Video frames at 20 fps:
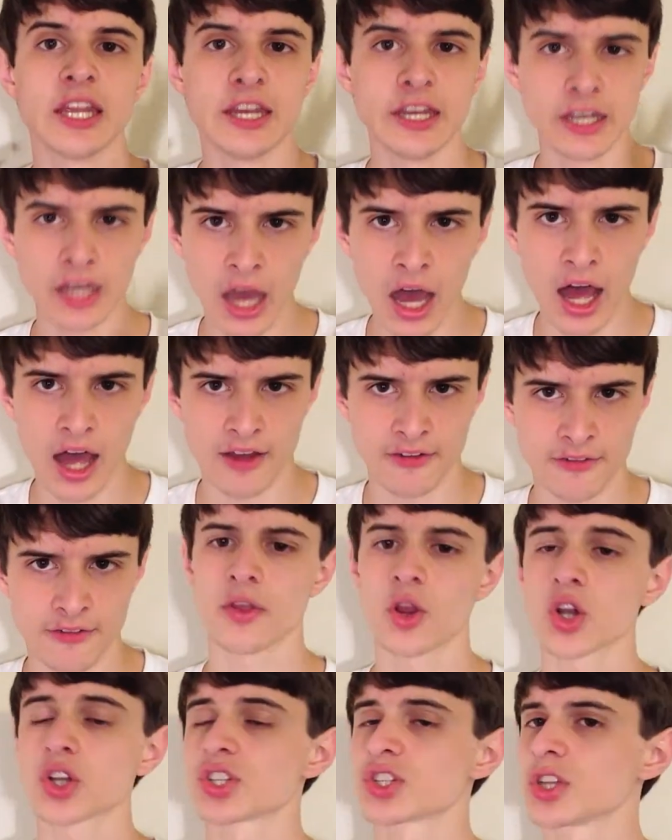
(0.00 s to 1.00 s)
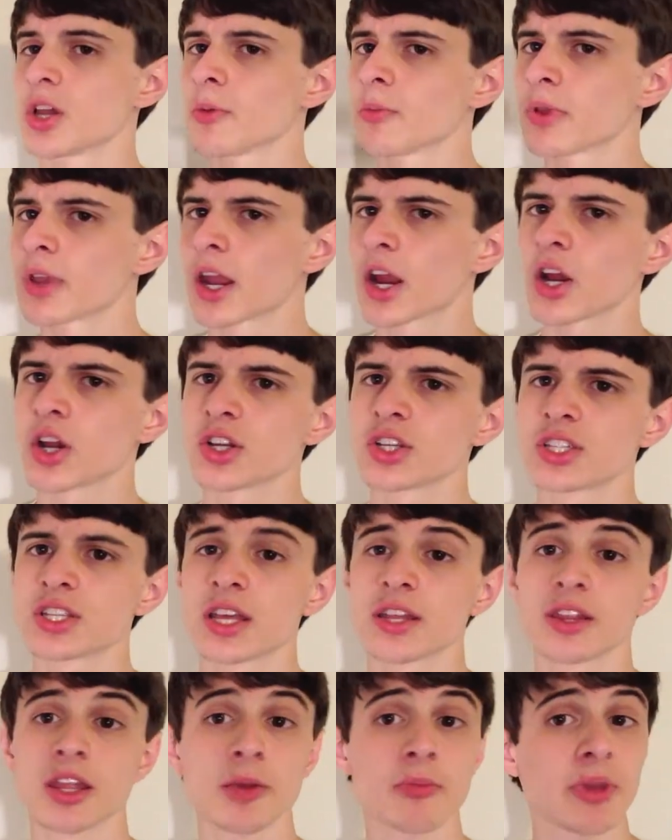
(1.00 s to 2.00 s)
enough. There are some characters
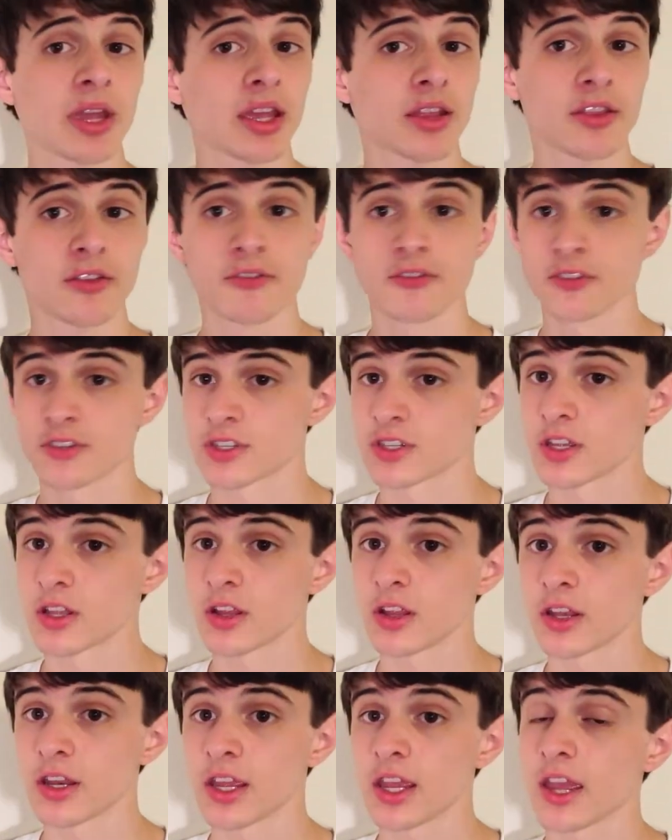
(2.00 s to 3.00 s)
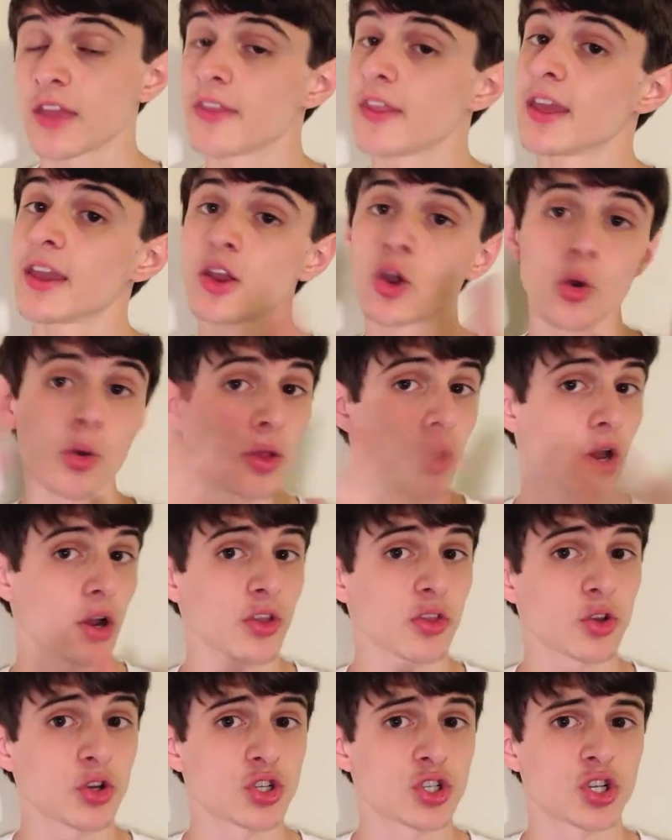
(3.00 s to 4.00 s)
that they meet in the facility, and they go
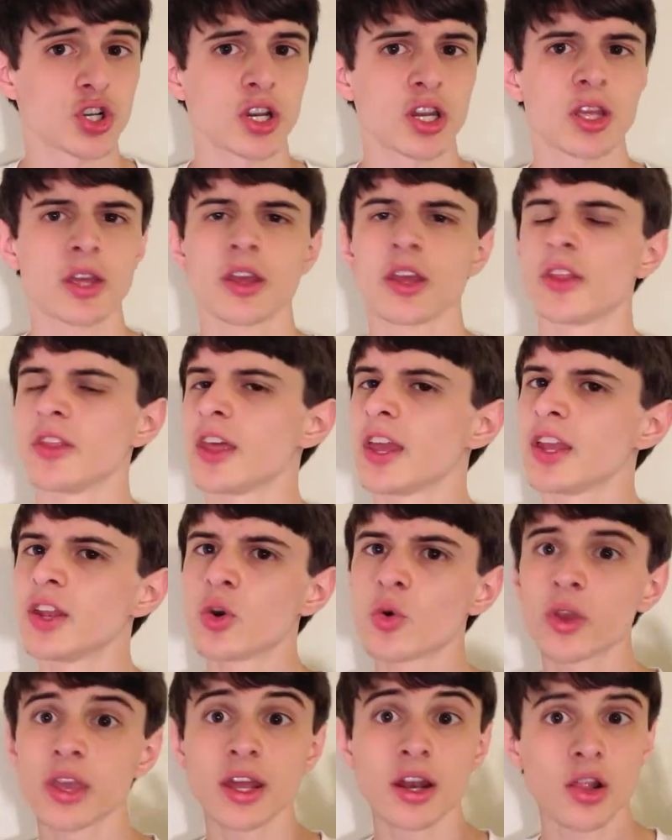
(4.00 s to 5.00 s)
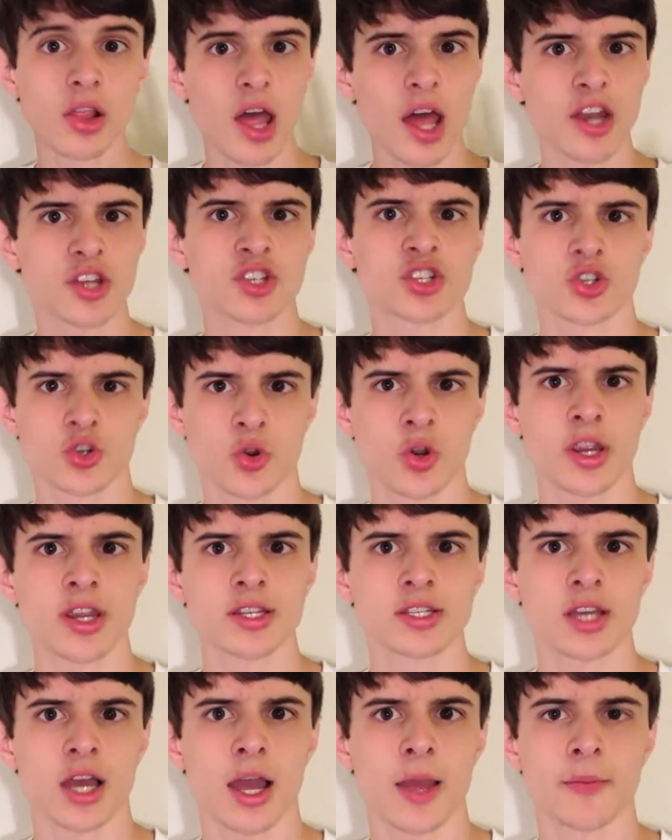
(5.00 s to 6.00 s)
along their journey, and they don't get a lot of
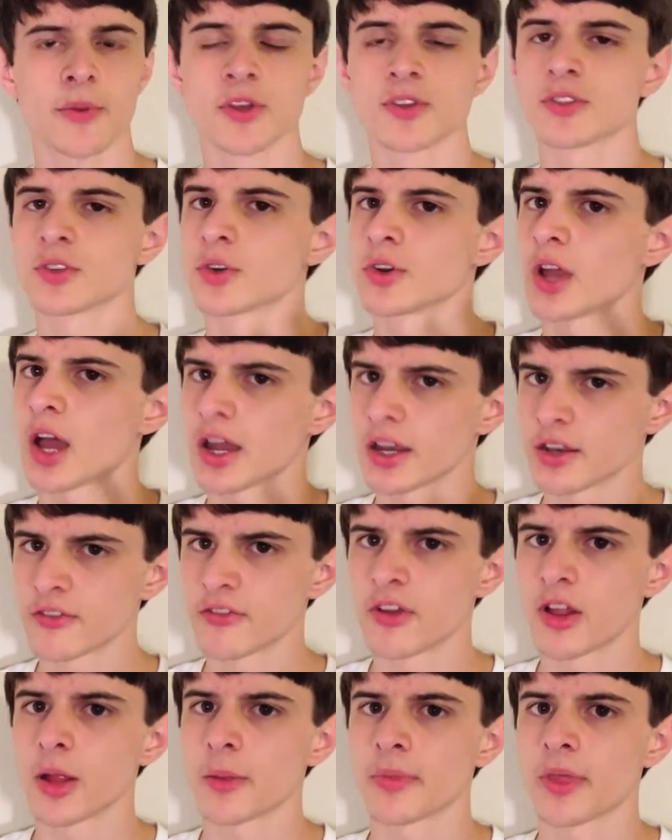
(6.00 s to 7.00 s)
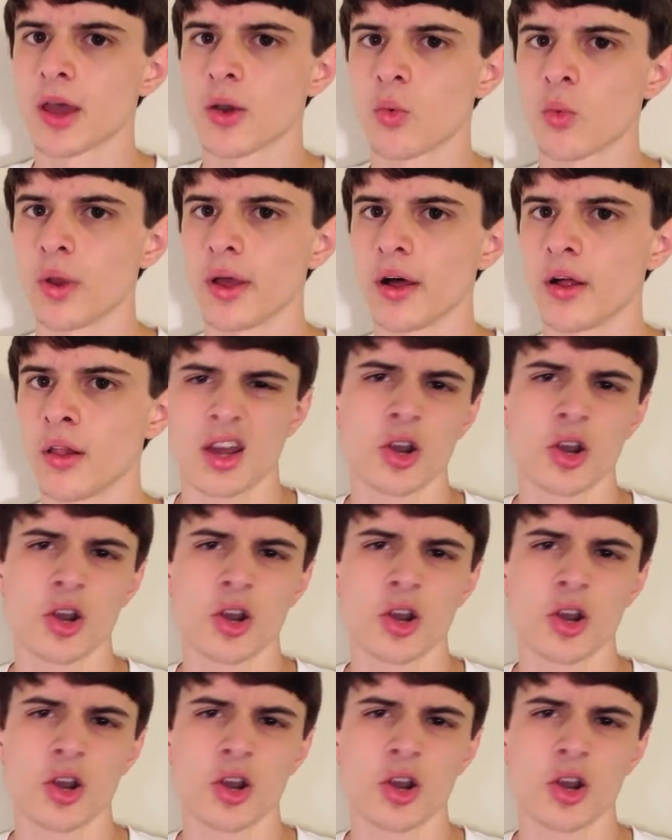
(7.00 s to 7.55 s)
screen time because they're not developed that well.